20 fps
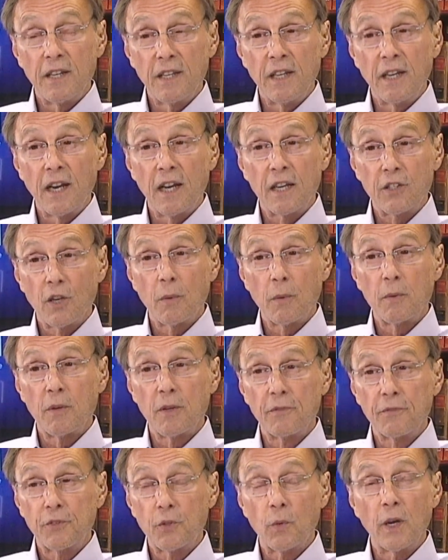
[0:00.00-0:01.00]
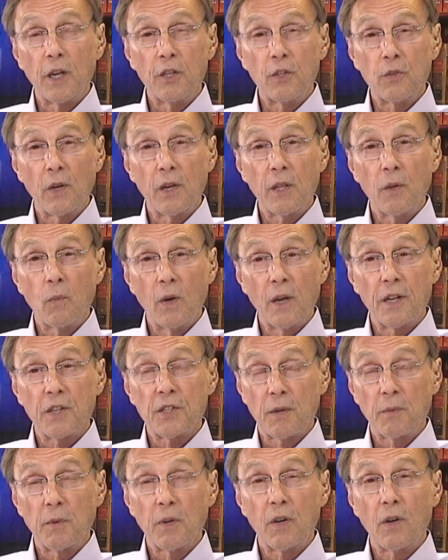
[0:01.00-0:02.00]
in October of twenty twenty-one,
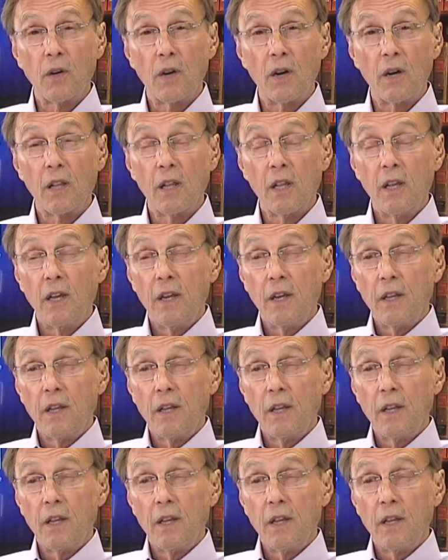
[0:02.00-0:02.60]
as I recall,